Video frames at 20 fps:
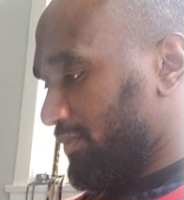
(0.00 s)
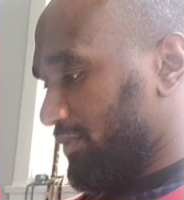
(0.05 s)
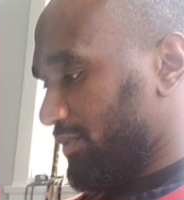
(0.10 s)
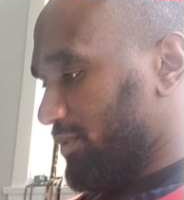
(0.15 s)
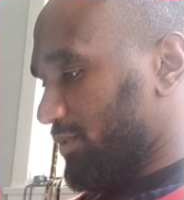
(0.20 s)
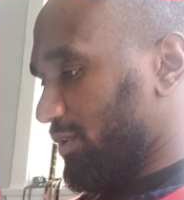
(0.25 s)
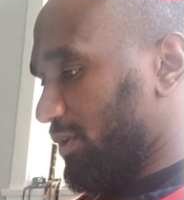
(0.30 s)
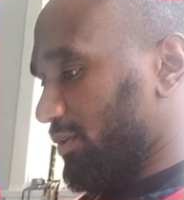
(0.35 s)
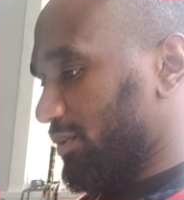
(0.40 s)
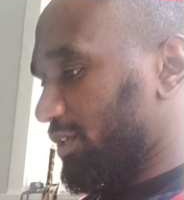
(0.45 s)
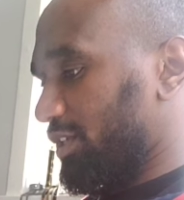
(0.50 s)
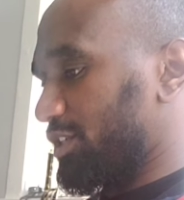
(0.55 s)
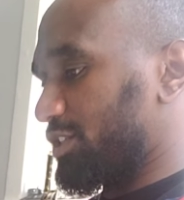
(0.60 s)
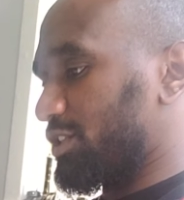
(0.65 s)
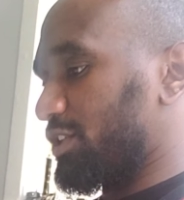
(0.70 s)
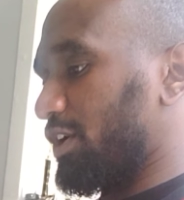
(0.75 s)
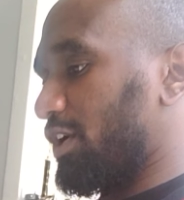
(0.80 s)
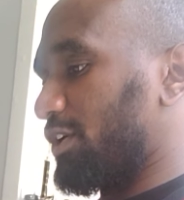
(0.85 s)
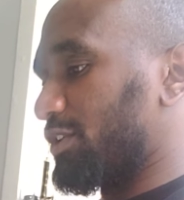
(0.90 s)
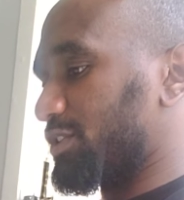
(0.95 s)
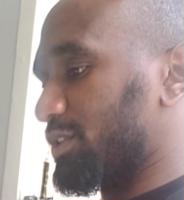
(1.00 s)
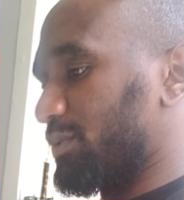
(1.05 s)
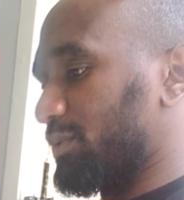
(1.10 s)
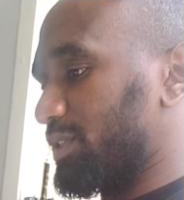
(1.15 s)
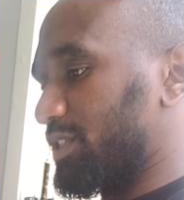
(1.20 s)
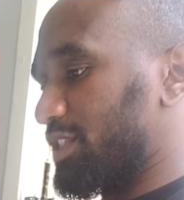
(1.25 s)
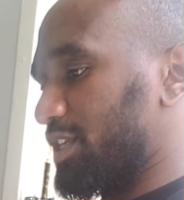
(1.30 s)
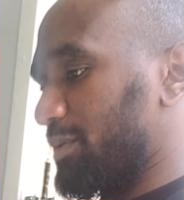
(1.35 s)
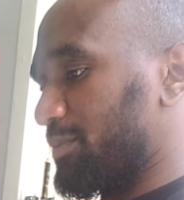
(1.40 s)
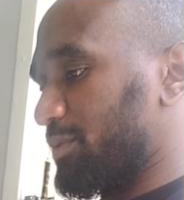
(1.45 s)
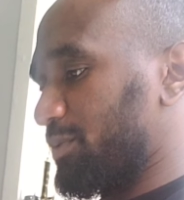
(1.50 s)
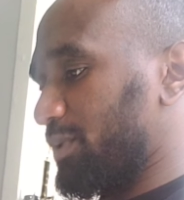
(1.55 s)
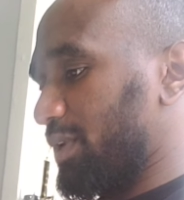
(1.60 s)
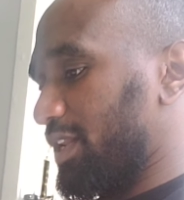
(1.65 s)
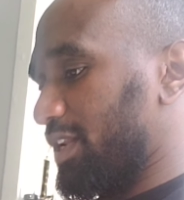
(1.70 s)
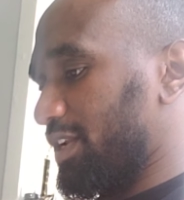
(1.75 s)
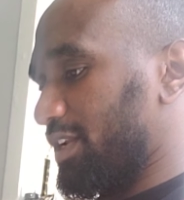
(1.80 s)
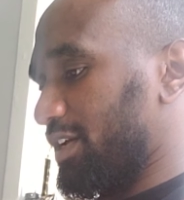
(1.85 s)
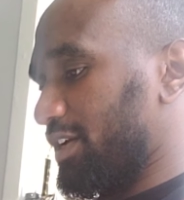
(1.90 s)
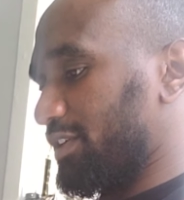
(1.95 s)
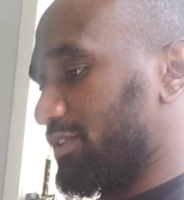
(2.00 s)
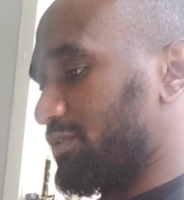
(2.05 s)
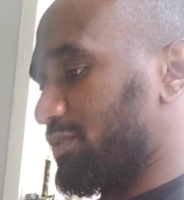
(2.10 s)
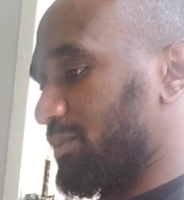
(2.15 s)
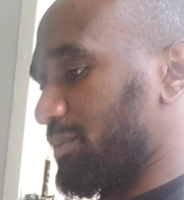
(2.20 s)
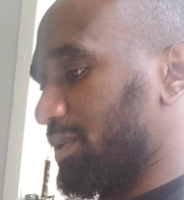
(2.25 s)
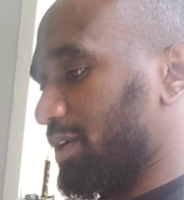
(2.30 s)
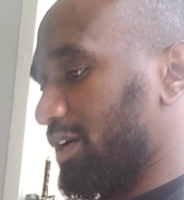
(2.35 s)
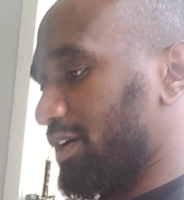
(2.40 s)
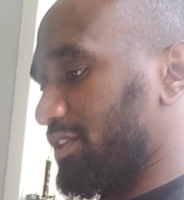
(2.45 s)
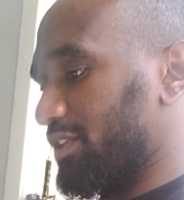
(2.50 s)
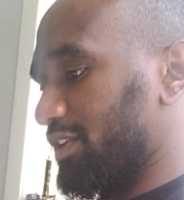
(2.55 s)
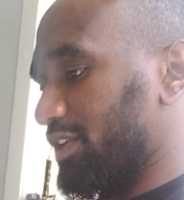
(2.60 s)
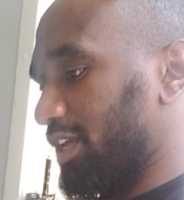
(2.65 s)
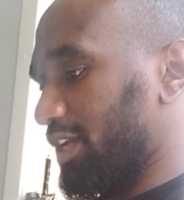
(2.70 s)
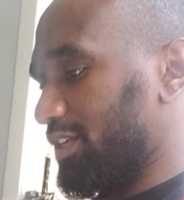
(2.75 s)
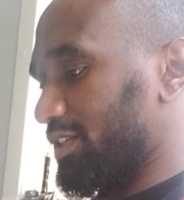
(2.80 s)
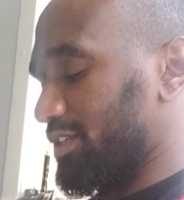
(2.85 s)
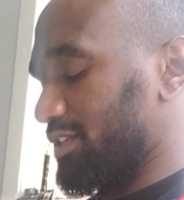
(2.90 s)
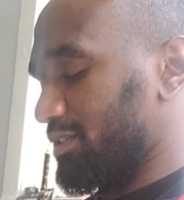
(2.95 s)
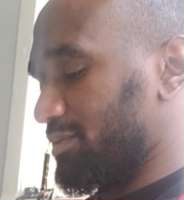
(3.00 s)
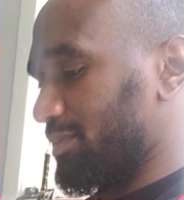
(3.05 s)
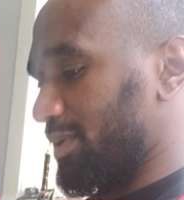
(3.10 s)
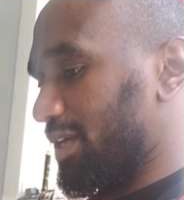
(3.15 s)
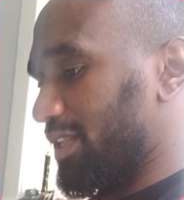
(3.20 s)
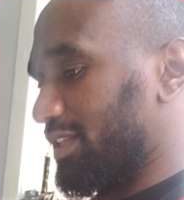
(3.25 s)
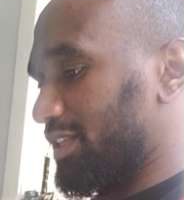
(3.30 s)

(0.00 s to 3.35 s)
You know, these laws are what separated us from the other nations, man.